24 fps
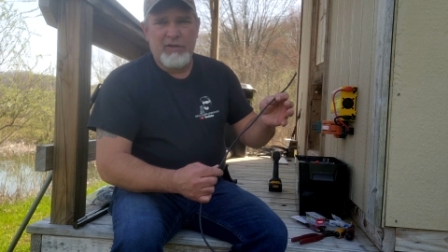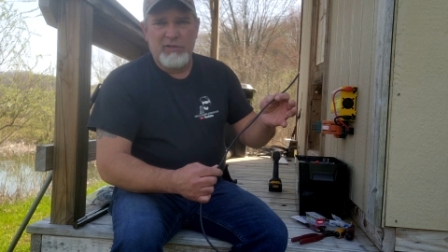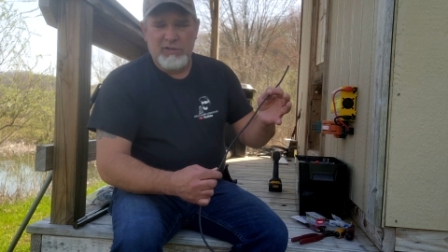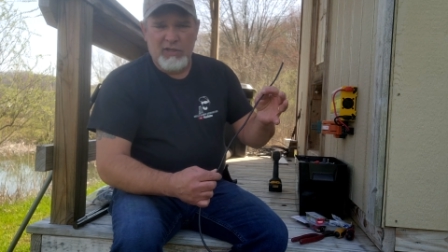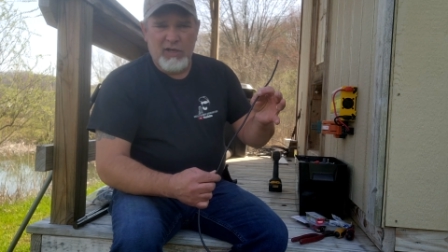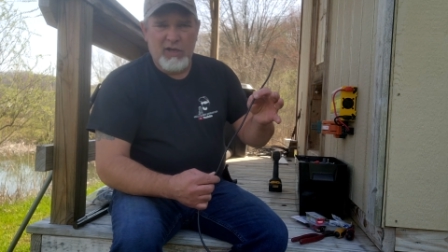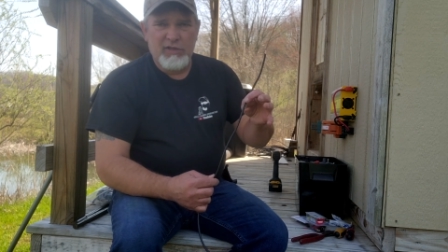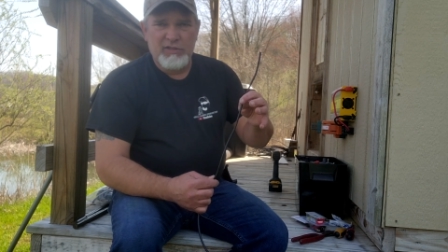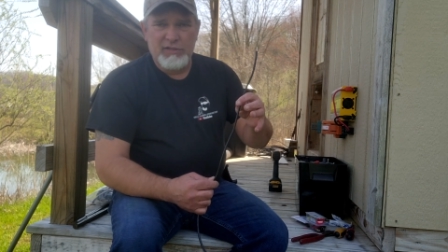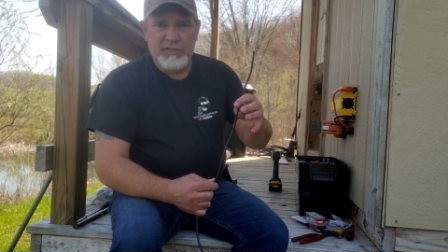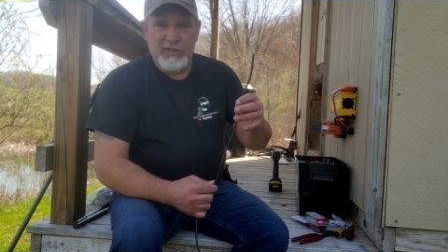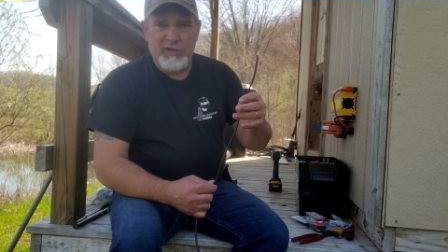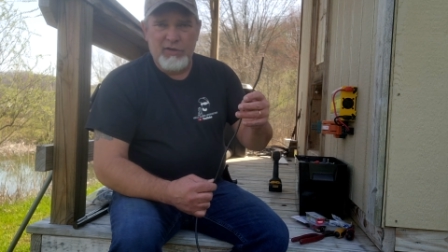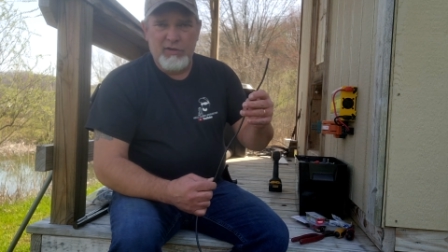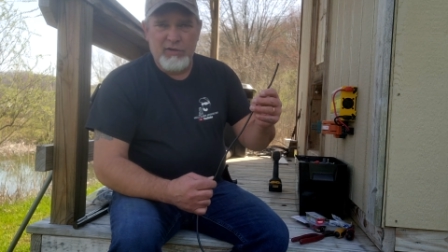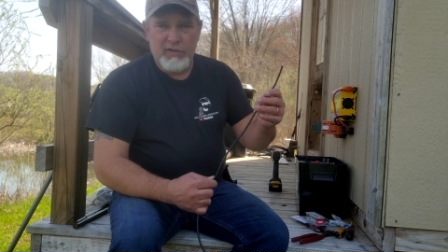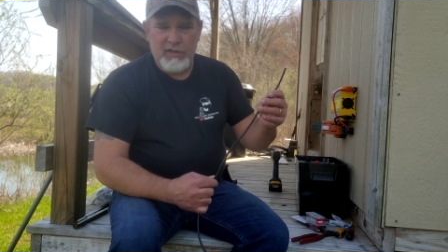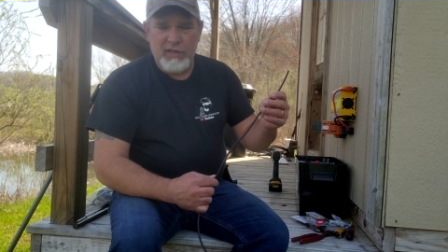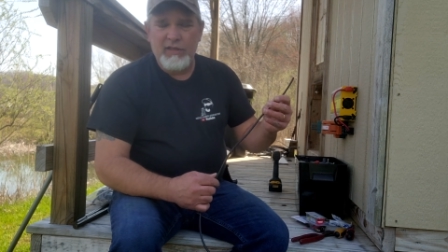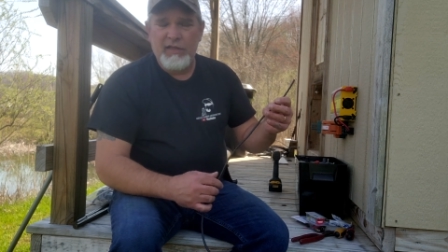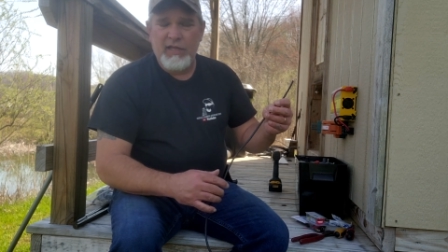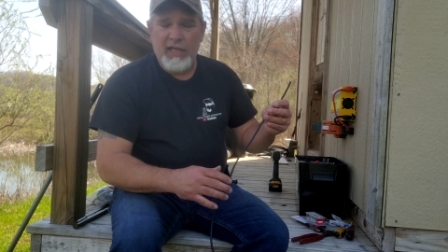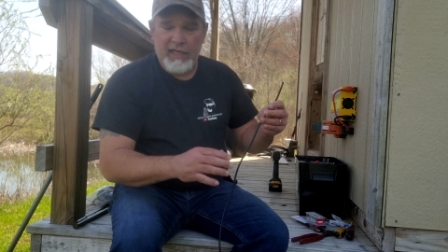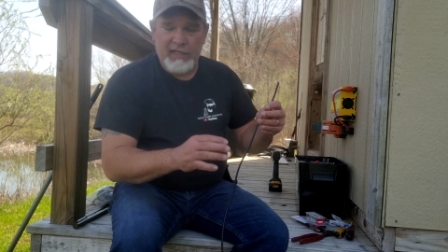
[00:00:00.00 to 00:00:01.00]
As long
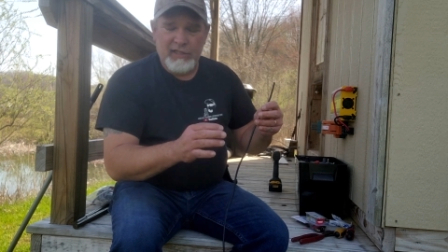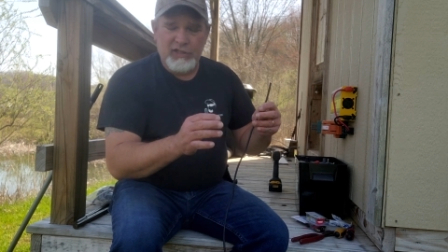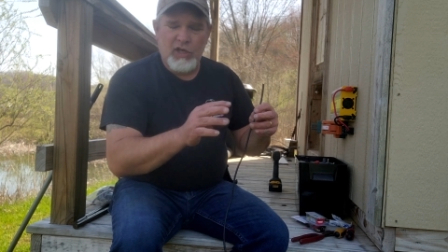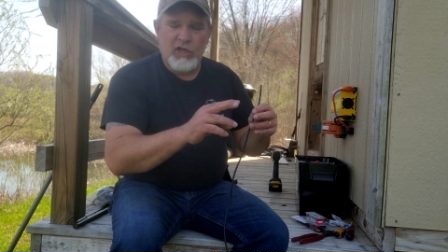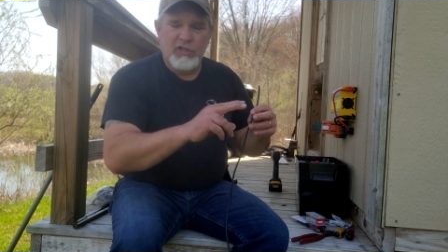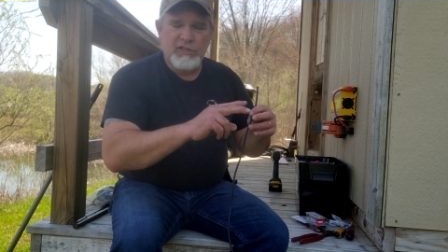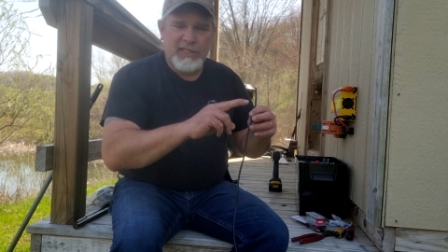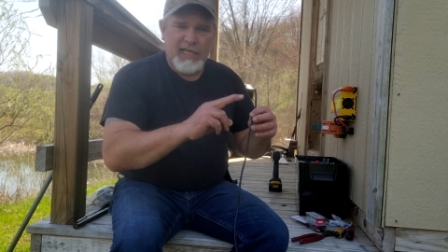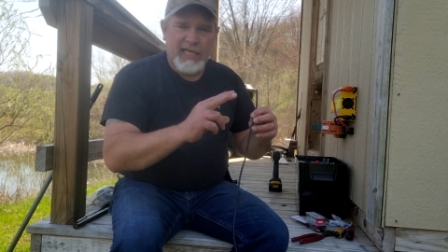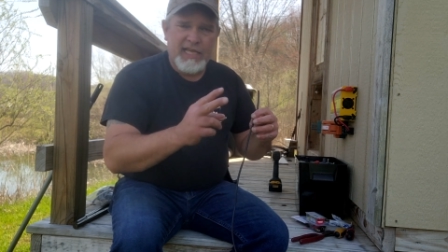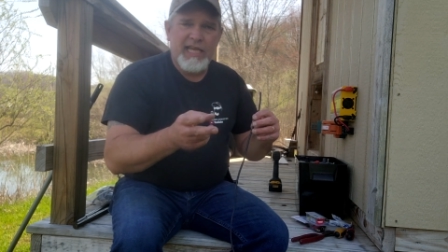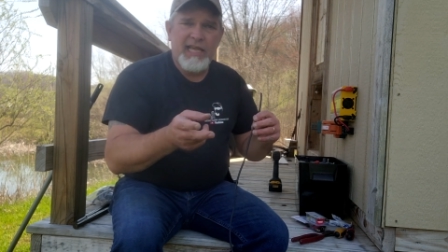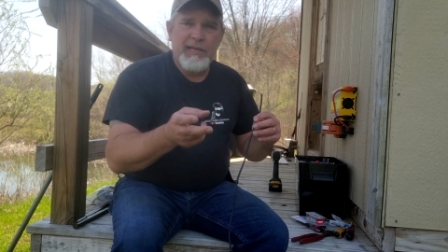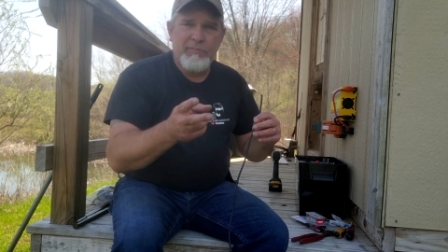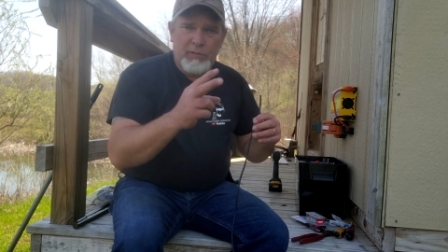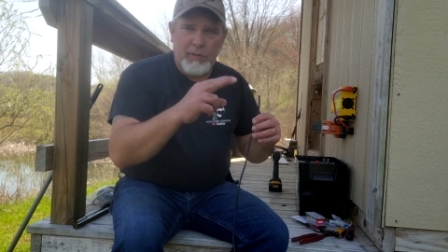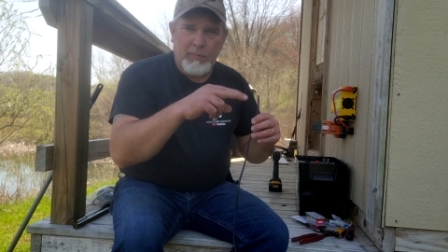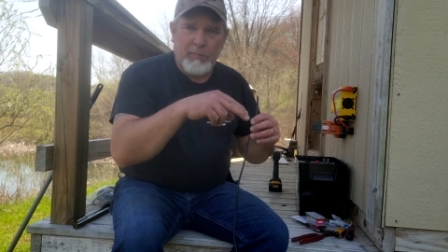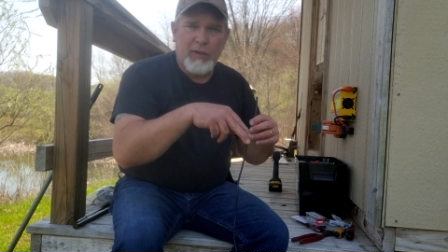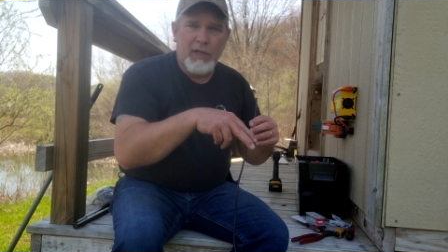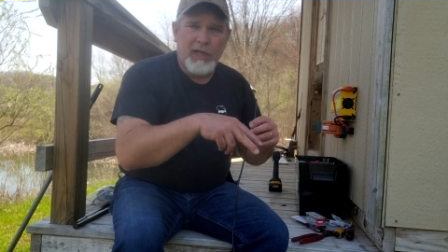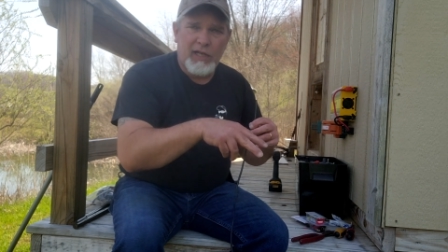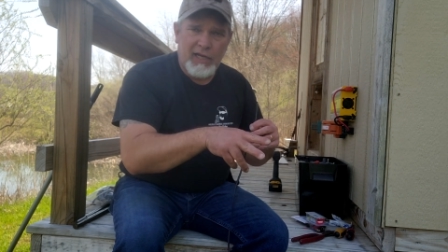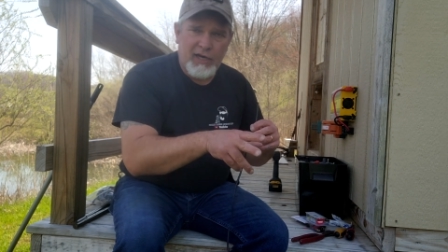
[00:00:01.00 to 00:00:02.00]
as I keep the
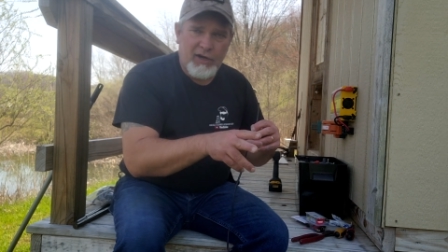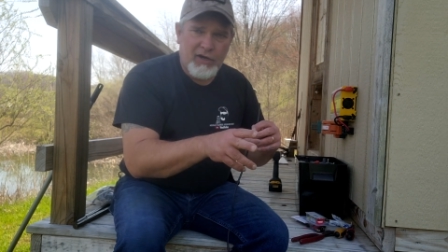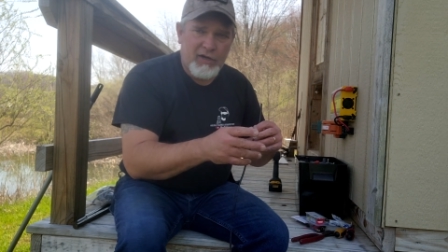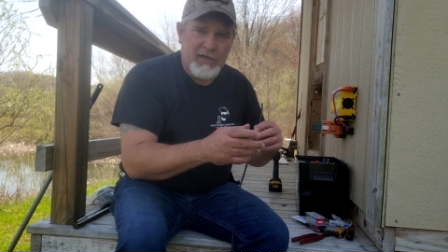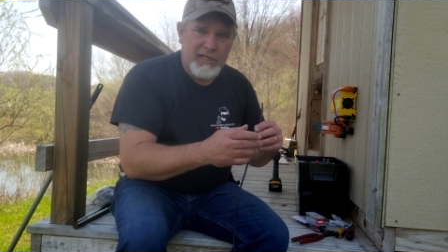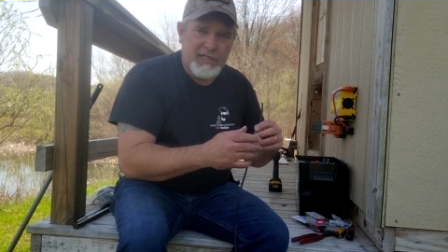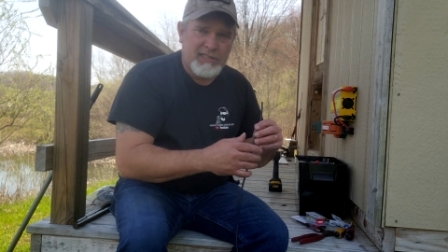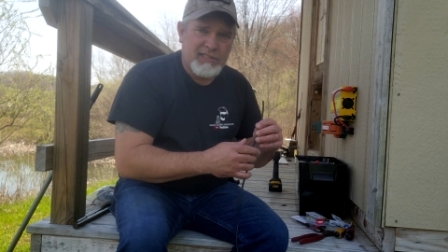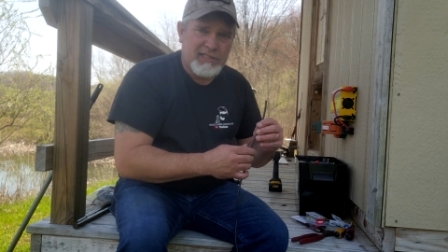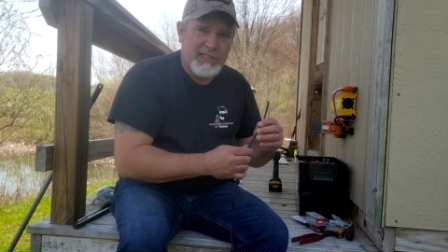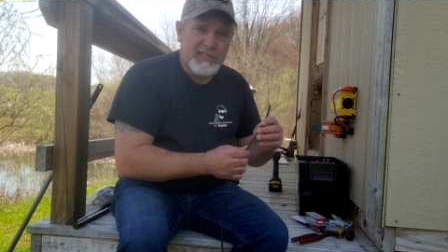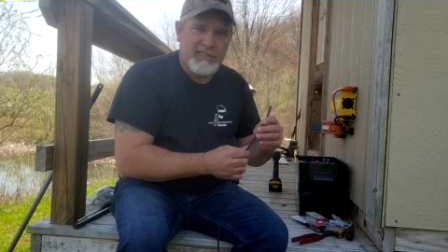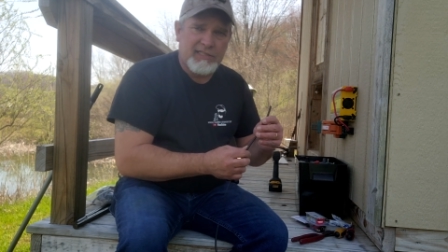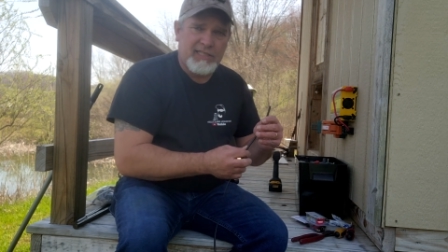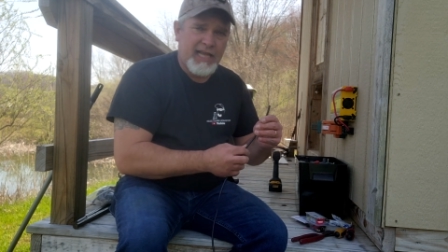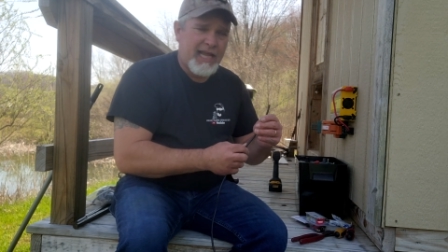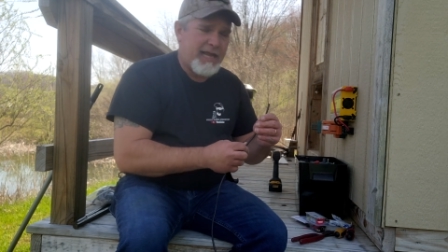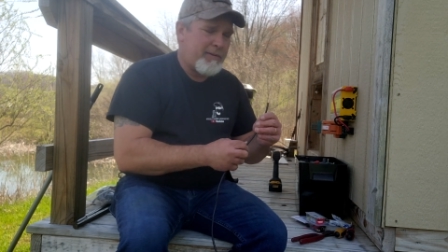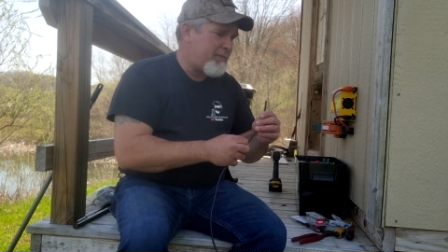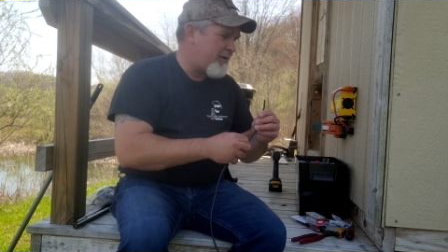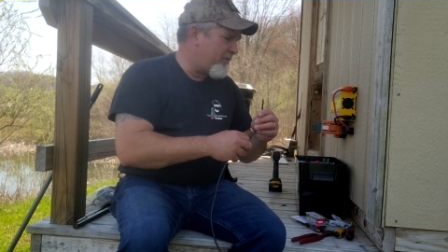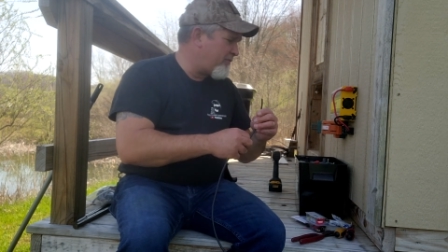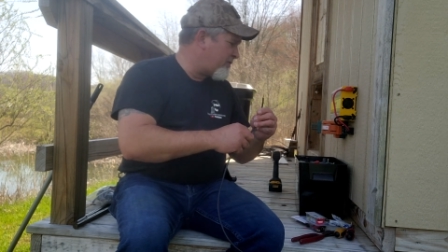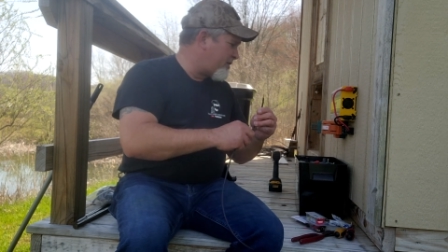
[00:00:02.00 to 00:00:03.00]
polarities the
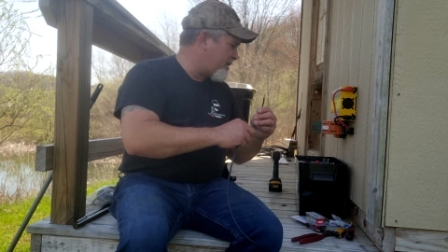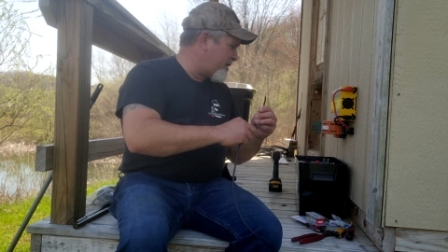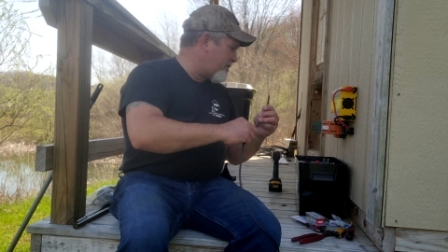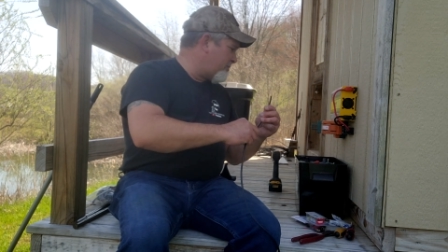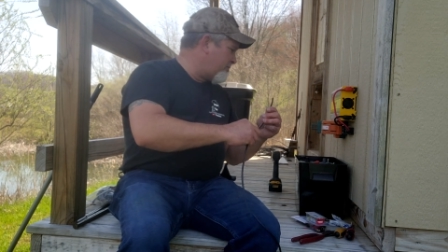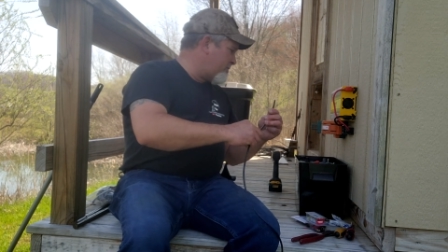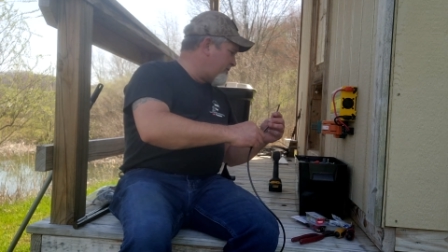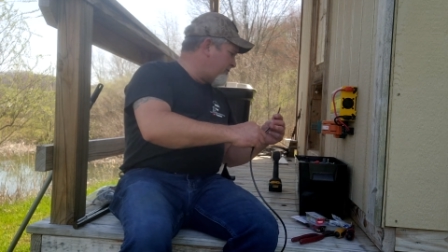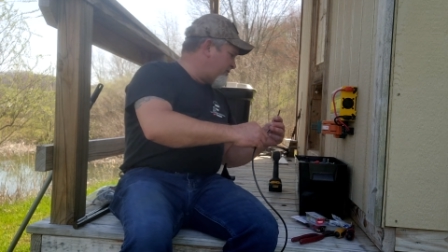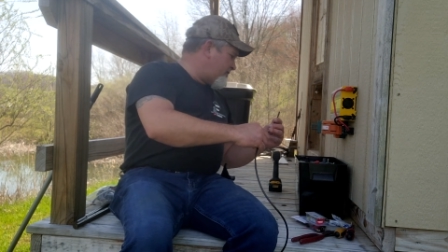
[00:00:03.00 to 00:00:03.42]
same, everything will be